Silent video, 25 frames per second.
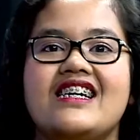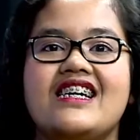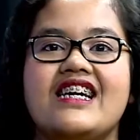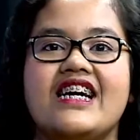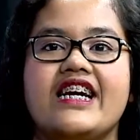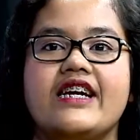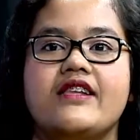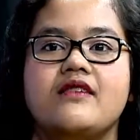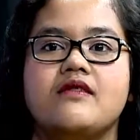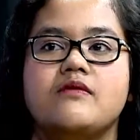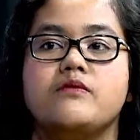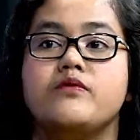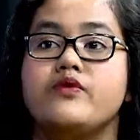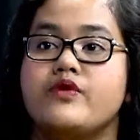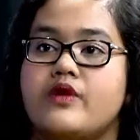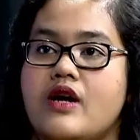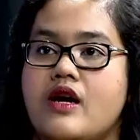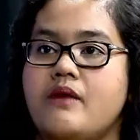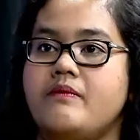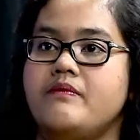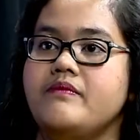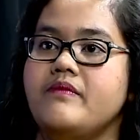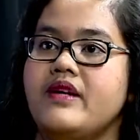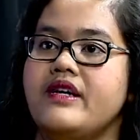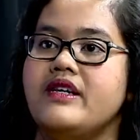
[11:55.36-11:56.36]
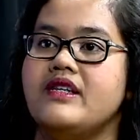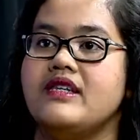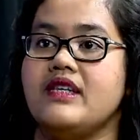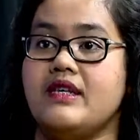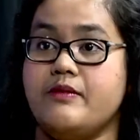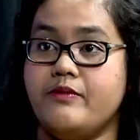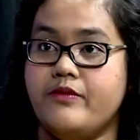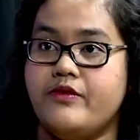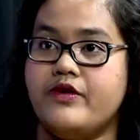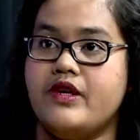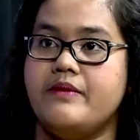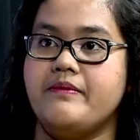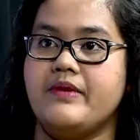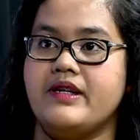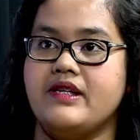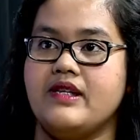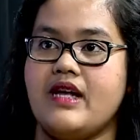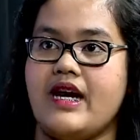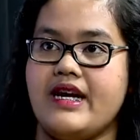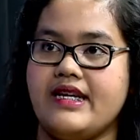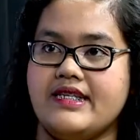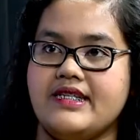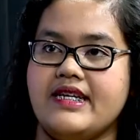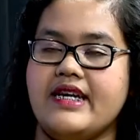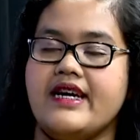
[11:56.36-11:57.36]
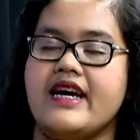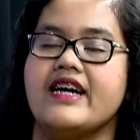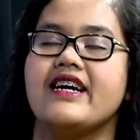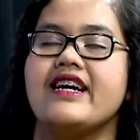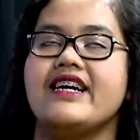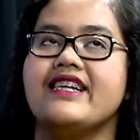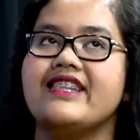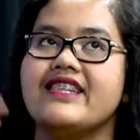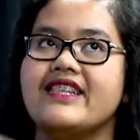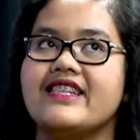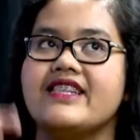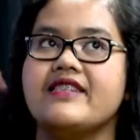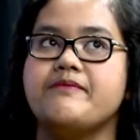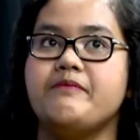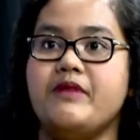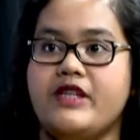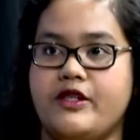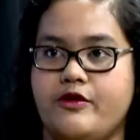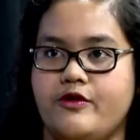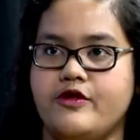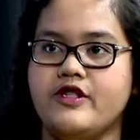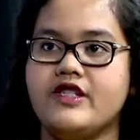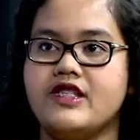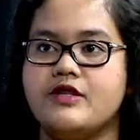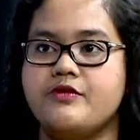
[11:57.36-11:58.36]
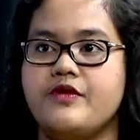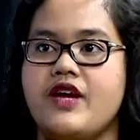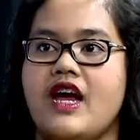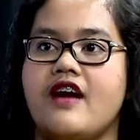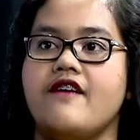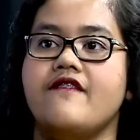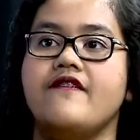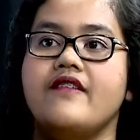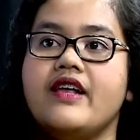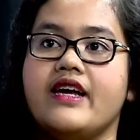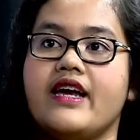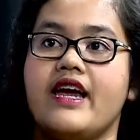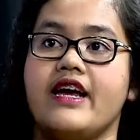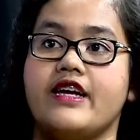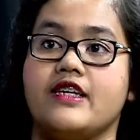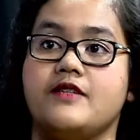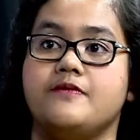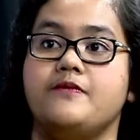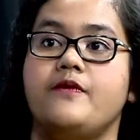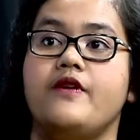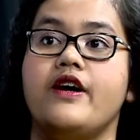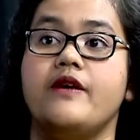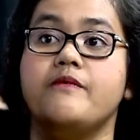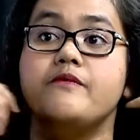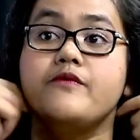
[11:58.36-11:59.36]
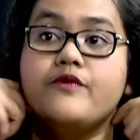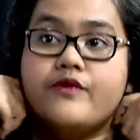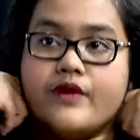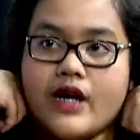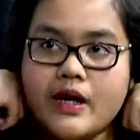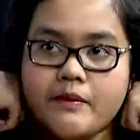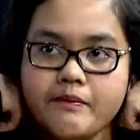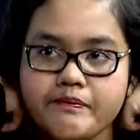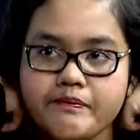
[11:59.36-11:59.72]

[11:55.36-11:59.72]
in Buram in ISEC in Binus we have like Expo and Buram,